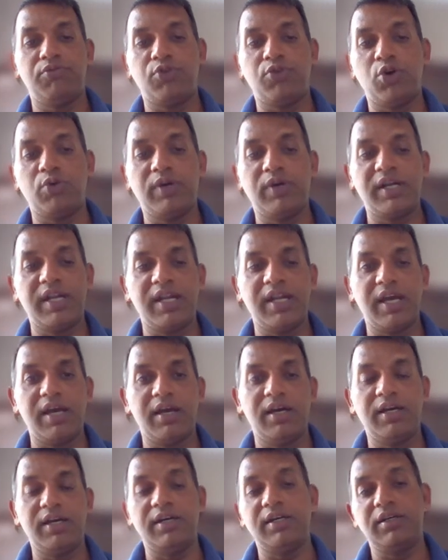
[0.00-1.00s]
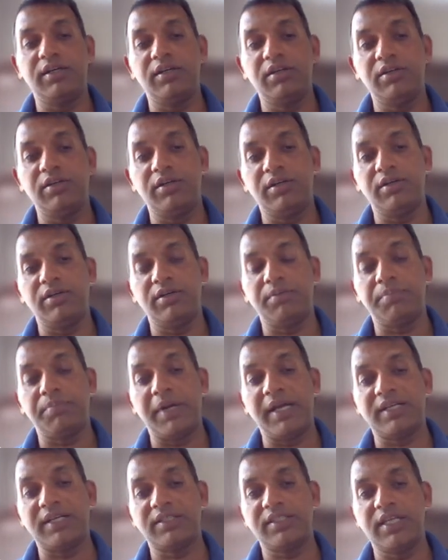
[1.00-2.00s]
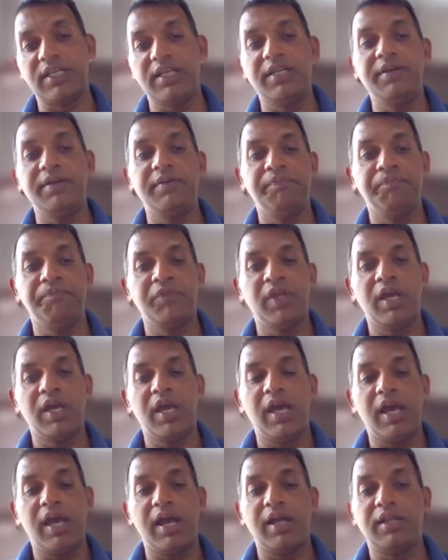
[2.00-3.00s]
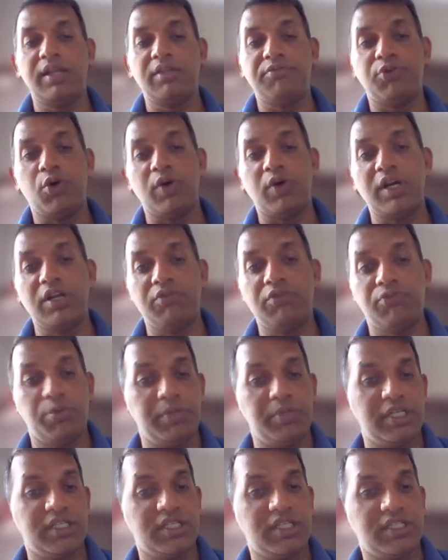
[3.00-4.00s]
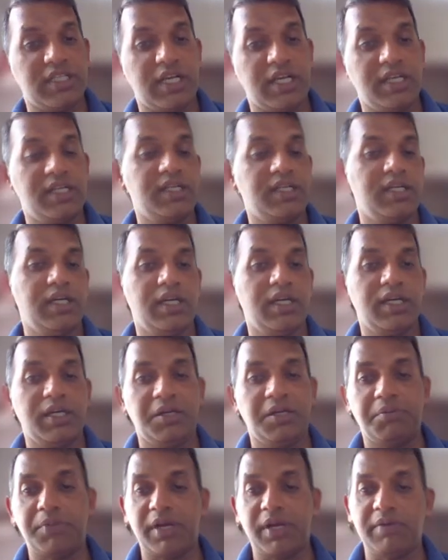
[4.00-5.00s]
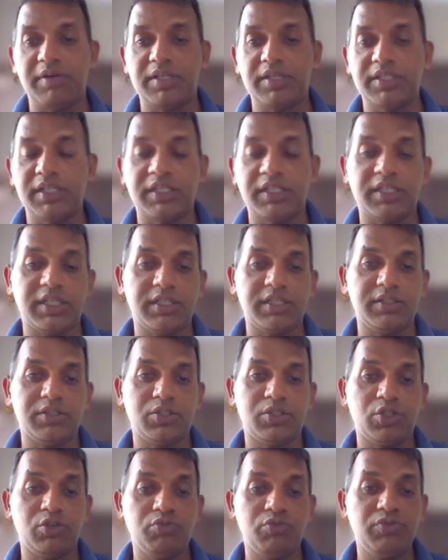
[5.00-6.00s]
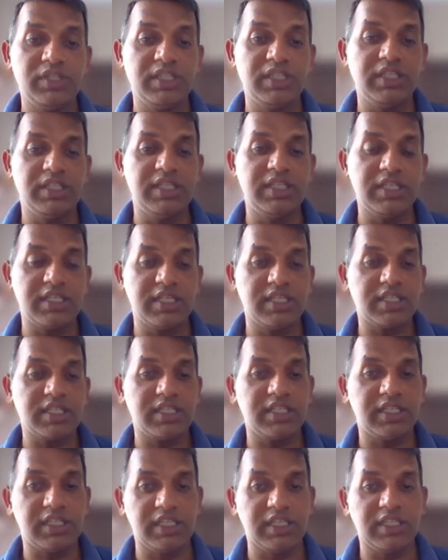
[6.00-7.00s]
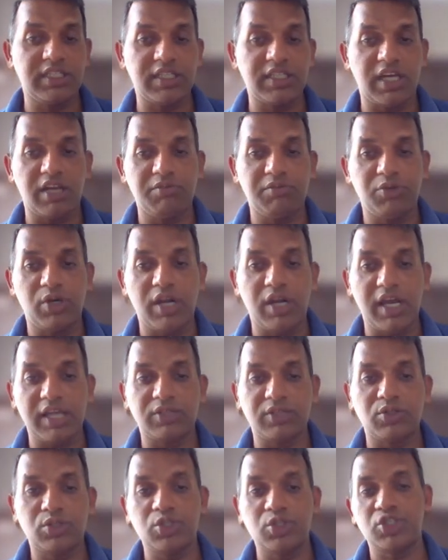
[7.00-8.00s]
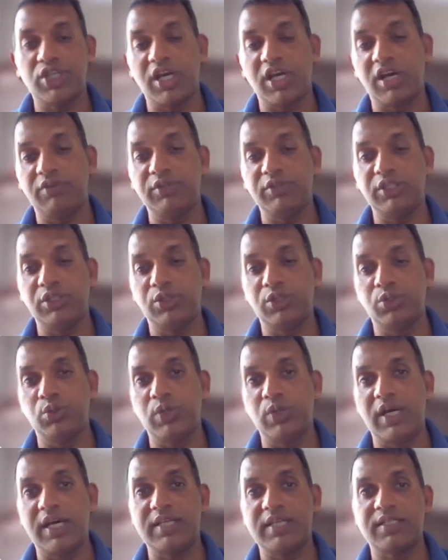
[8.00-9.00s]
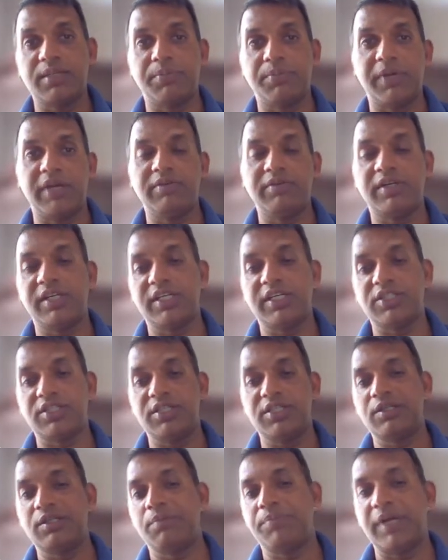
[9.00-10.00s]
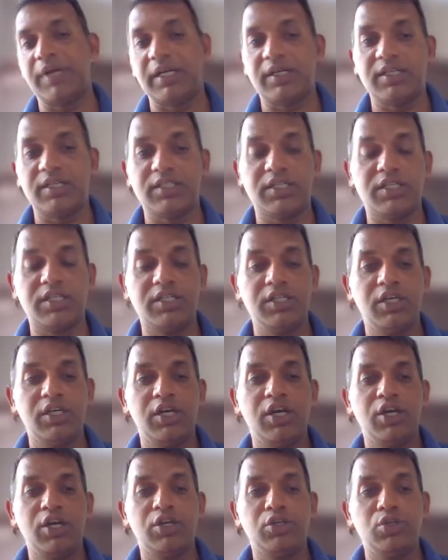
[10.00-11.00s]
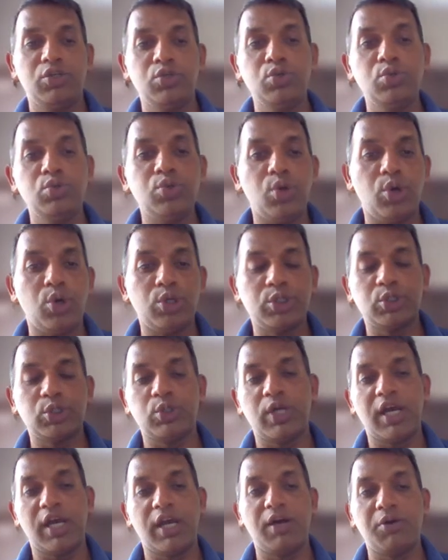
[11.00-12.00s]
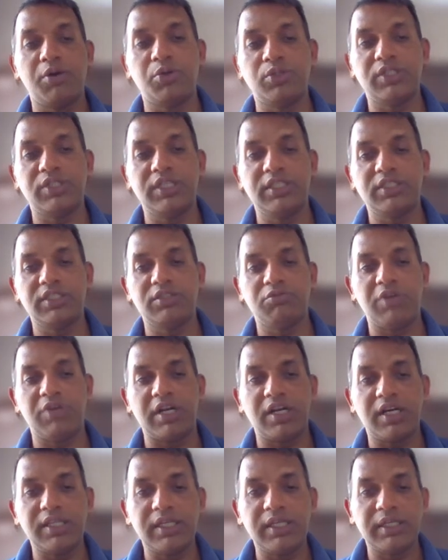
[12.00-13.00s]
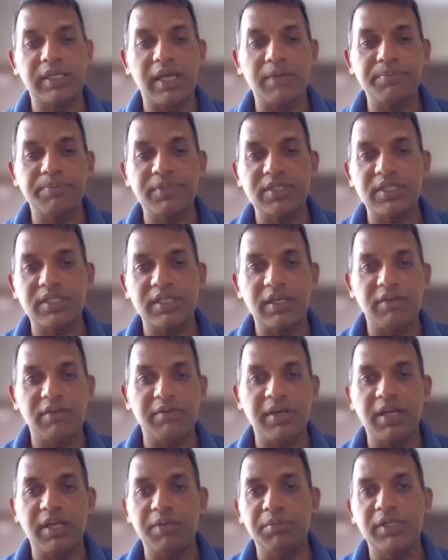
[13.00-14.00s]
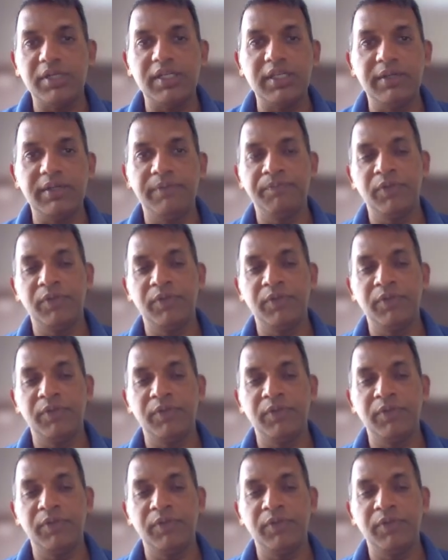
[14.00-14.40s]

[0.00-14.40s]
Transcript: forward product selling and forward information selling in private sector. So with this is the things I would like to share with you as a private extension practitioner. You also have to think what are the gaps available